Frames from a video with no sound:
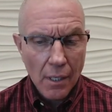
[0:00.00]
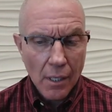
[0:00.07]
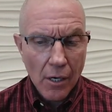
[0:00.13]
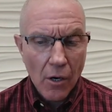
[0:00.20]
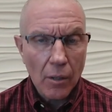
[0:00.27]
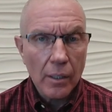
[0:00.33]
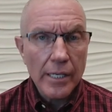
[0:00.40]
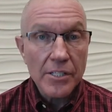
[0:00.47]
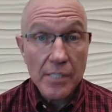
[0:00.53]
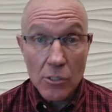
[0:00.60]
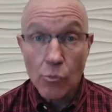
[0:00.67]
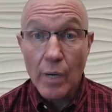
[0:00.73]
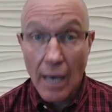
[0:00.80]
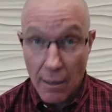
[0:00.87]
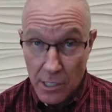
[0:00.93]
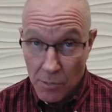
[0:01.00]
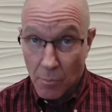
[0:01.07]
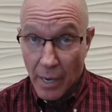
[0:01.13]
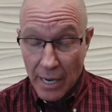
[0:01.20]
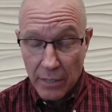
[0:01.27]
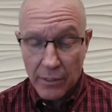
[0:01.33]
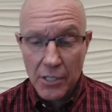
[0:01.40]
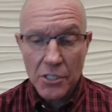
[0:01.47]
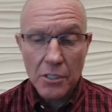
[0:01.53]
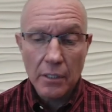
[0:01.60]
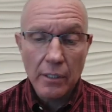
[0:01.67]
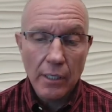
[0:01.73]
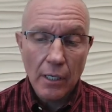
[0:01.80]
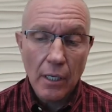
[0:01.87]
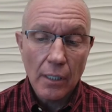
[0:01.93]
or at least as my addition
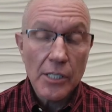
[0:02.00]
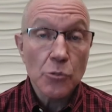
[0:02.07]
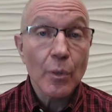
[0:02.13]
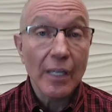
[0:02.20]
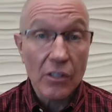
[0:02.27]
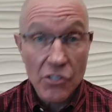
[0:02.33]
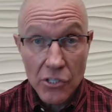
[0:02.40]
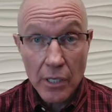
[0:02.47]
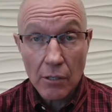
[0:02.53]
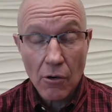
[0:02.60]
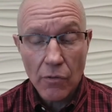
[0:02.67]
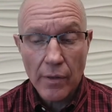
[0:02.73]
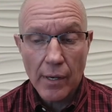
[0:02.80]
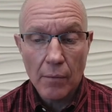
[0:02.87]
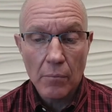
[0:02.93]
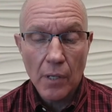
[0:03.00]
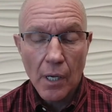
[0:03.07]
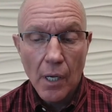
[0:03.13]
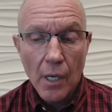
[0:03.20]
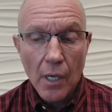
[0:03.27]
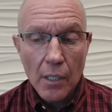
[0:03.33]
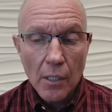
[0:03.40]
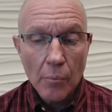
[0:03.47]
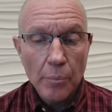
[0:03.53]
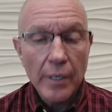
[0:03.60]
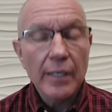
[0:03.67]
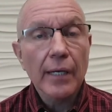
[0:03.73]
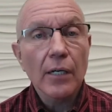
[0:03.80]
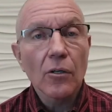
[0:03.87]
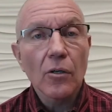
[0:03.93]
here, at least we consider them the
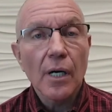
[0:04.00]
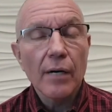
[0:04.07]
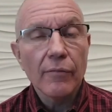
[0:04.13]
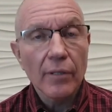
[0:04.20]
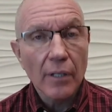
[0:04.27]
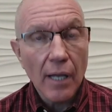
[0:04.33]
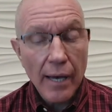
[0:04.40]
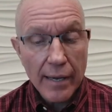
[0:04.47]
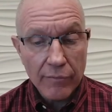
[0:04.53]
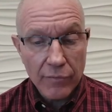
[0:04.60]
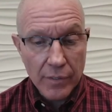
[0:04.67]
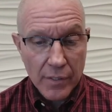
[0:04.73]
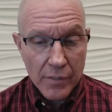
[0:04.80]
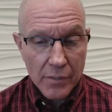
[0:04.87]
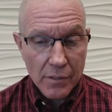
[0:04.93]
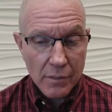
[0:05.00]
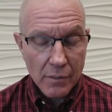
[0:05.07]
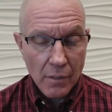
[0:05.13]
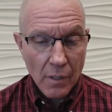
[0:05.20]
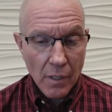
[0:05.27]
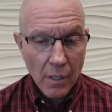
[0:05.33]
pinnacle of aliveness,